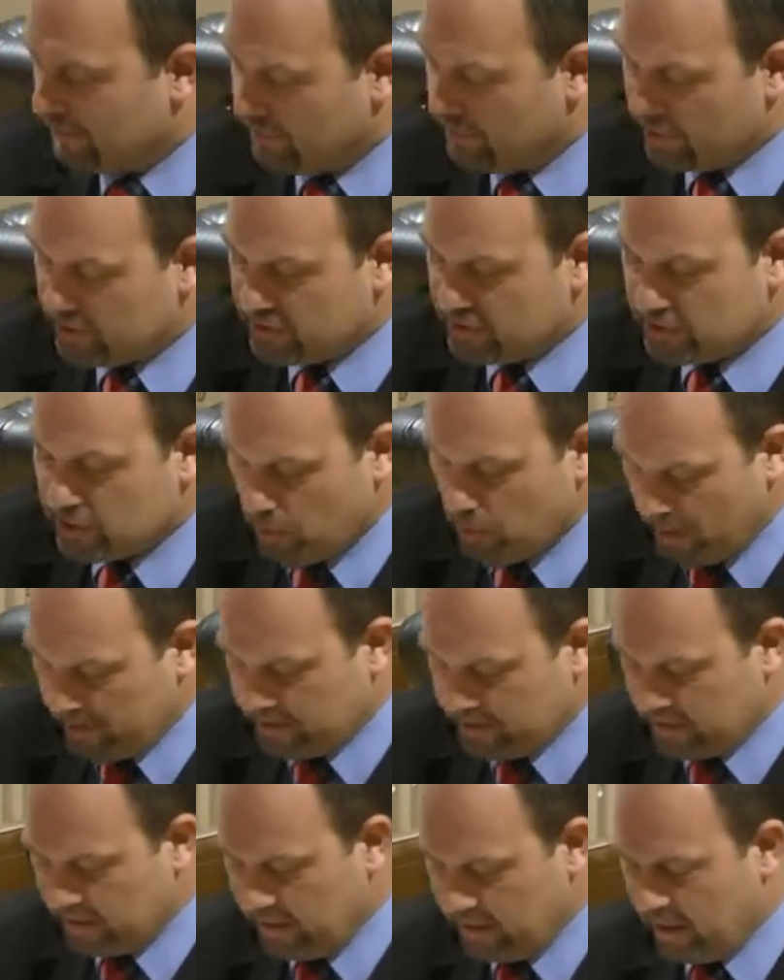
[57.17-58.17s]
verses
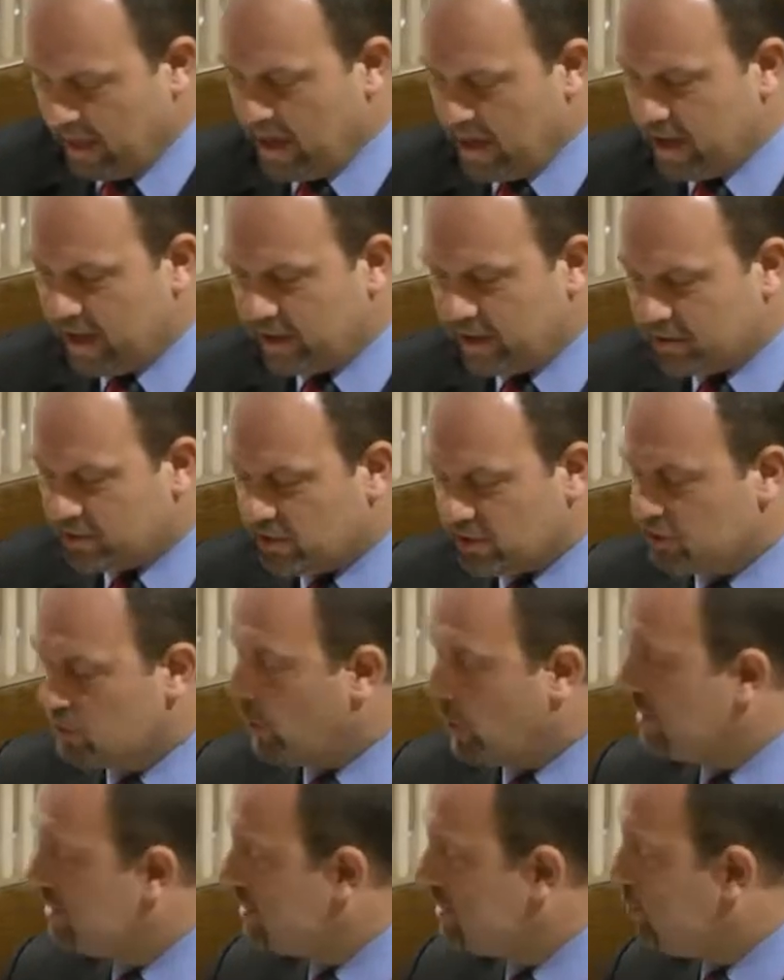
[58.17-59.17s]
20 and
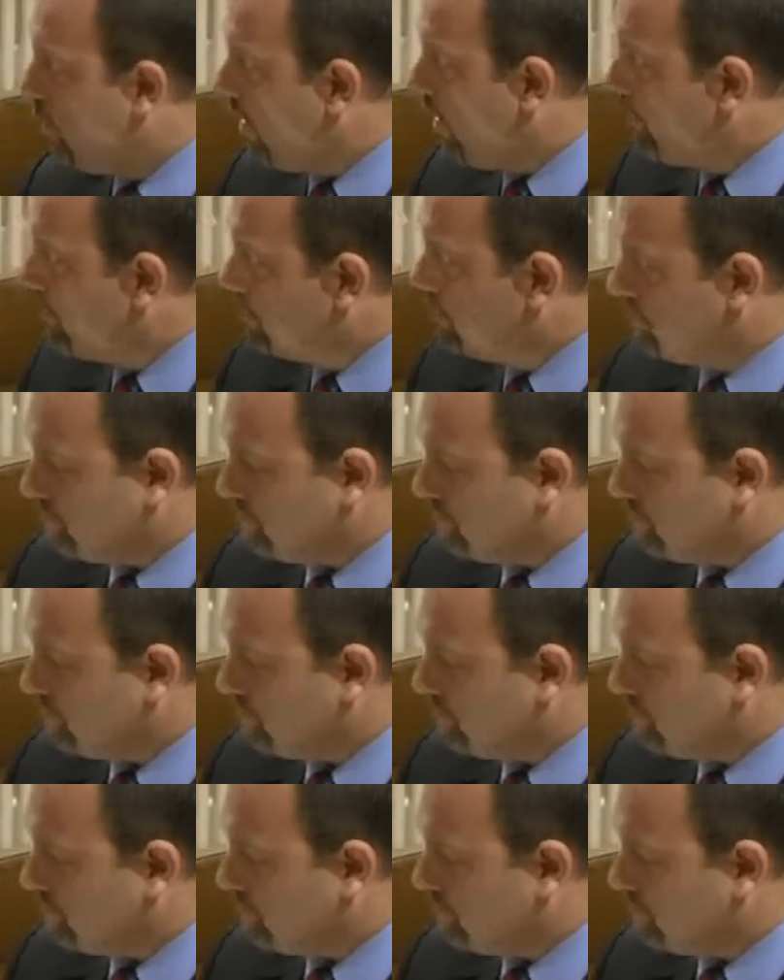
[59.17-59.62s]
21.